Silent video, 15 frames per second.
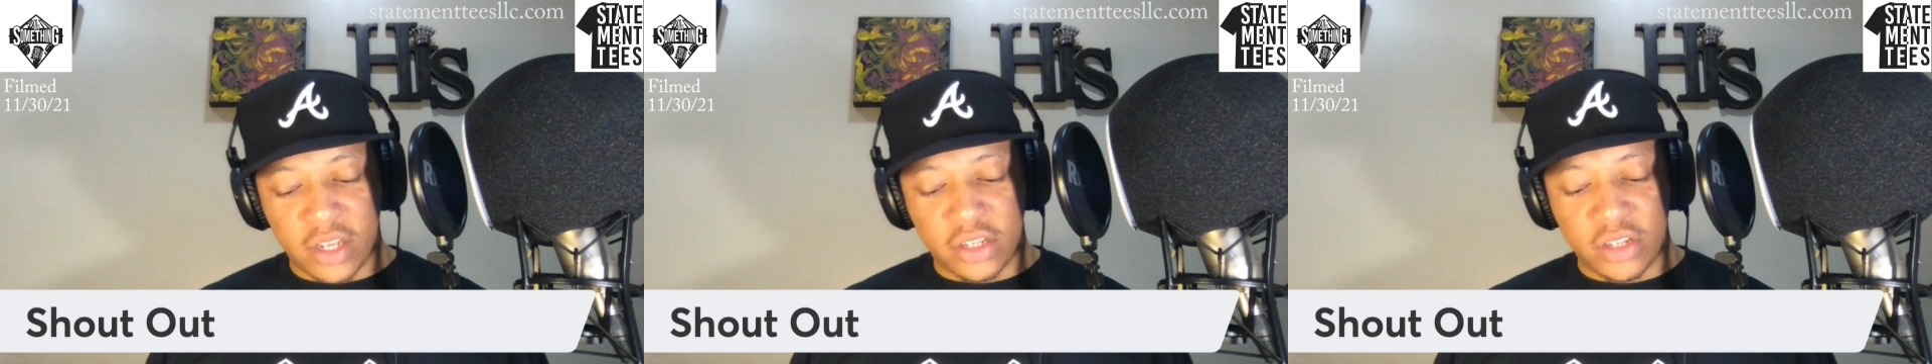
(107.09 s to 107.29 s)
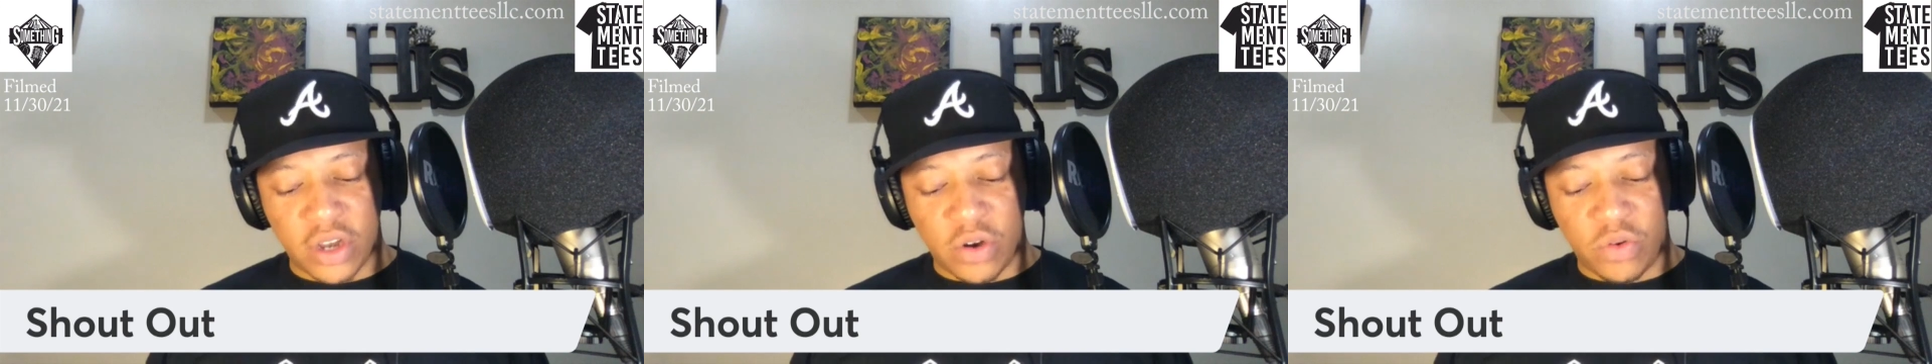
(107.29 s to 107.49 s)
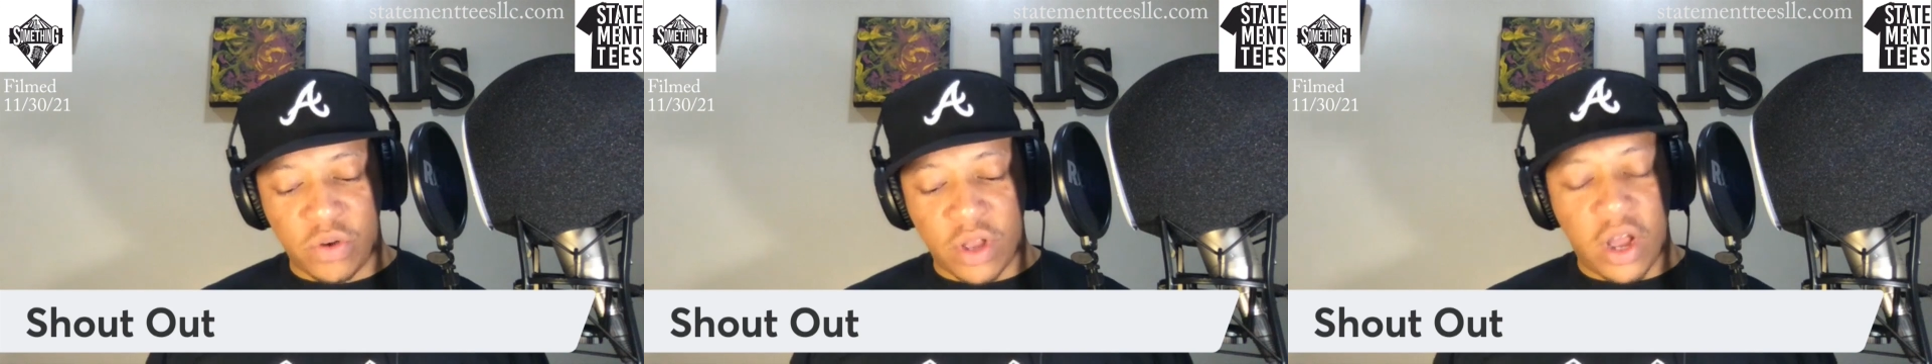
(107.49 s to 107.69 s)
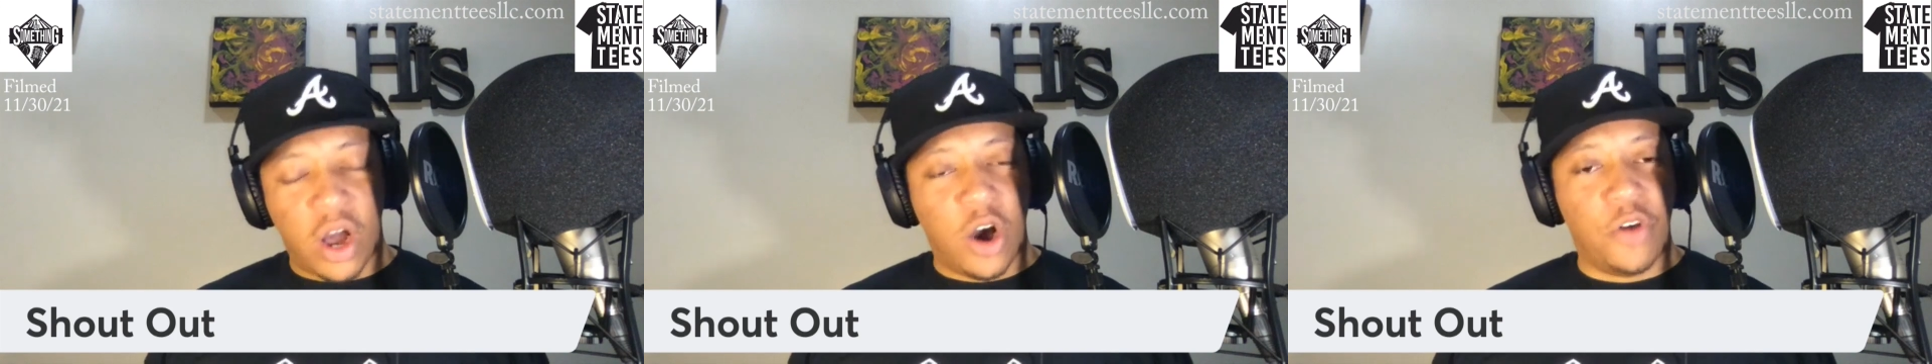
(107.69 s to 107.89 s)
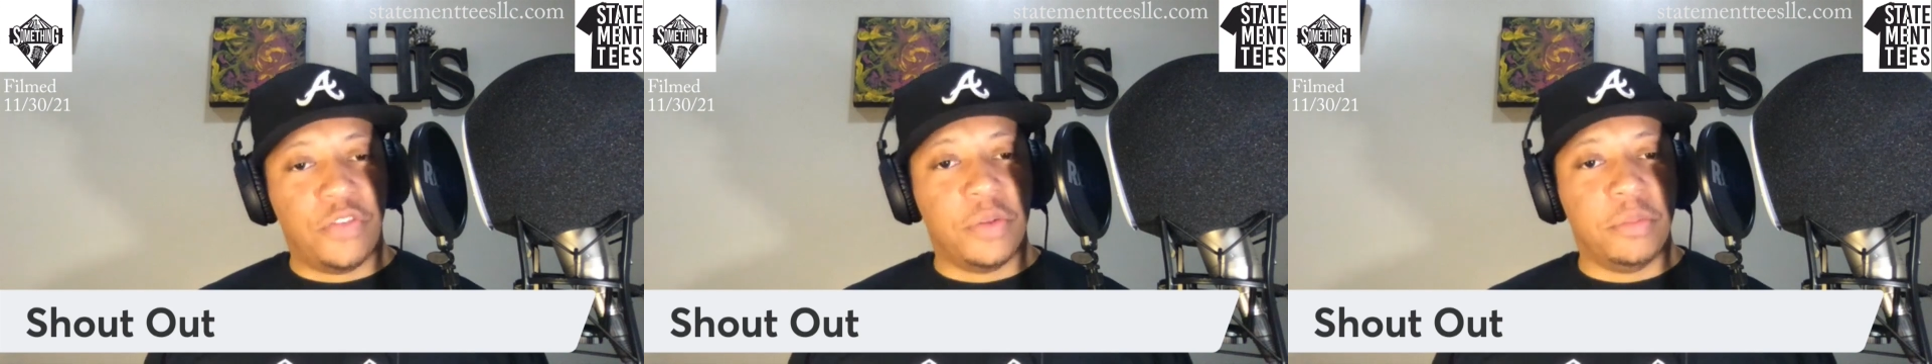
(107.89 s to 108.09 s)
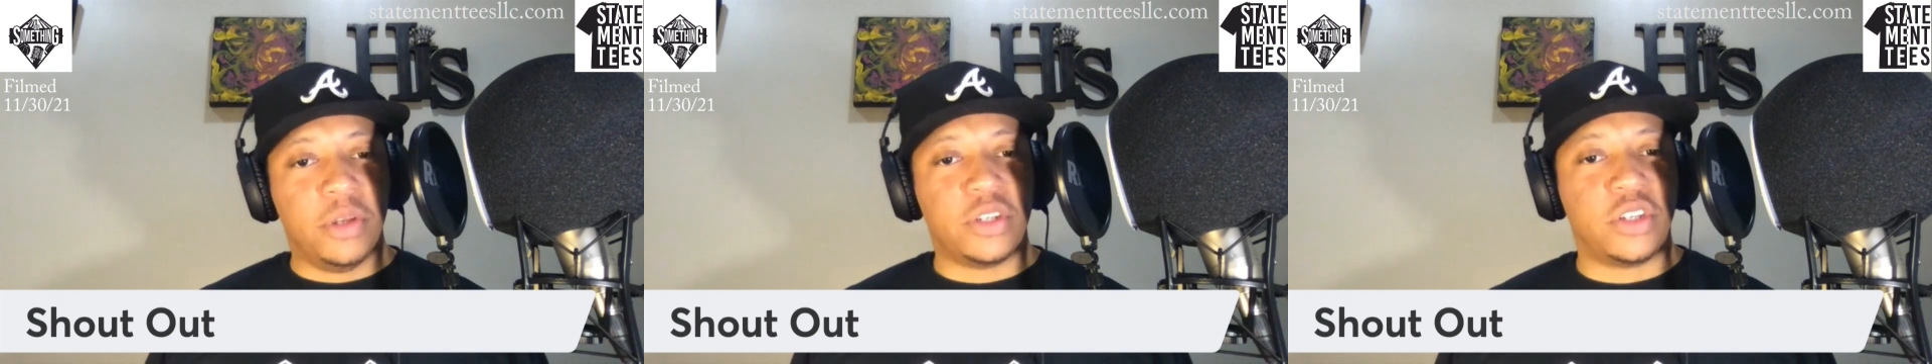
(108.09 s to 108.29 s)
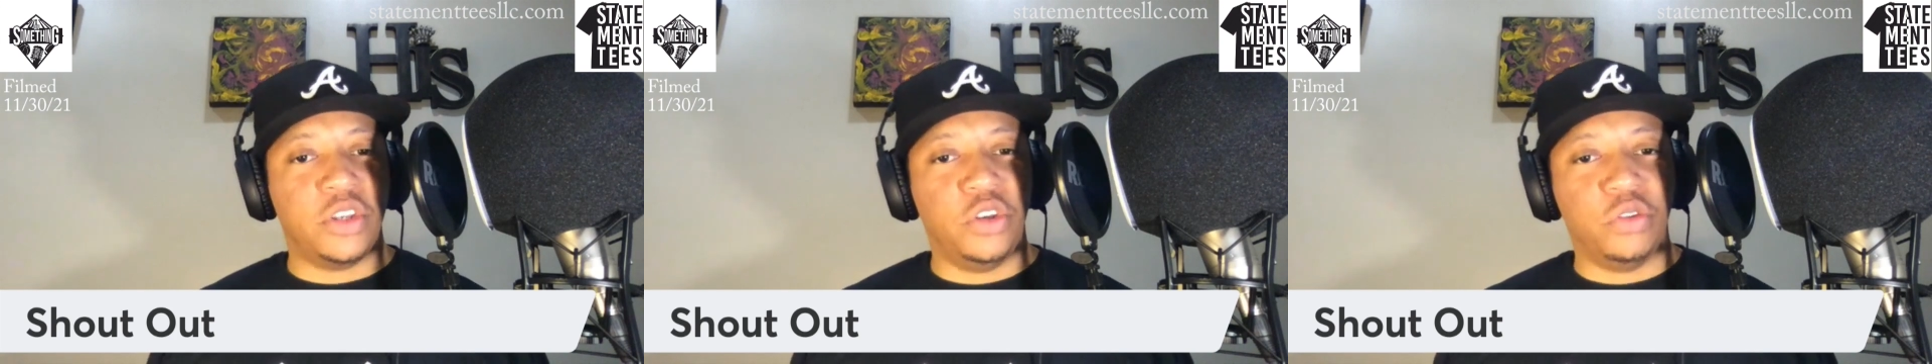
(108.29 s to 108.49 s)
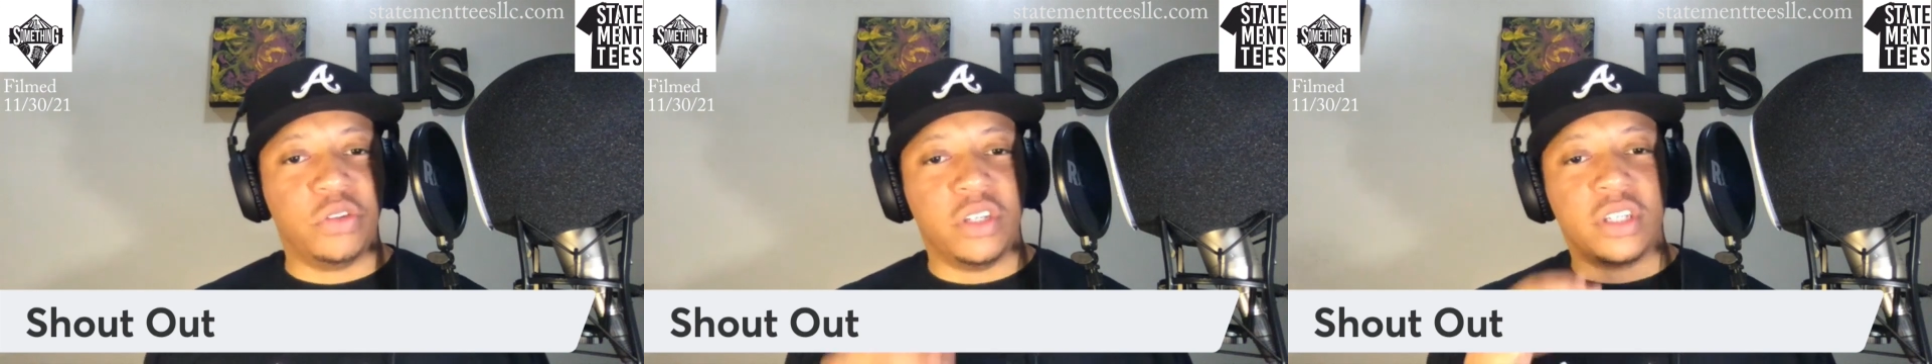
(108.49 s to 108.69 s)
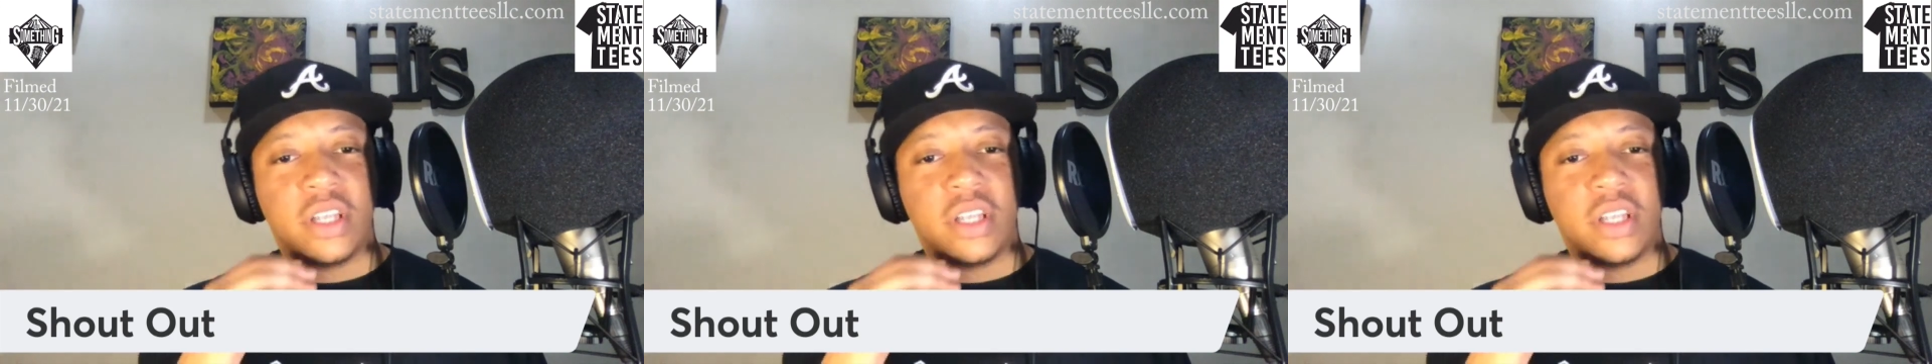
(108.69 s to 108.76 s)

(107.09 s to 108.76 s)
So hopefully Mr. Houston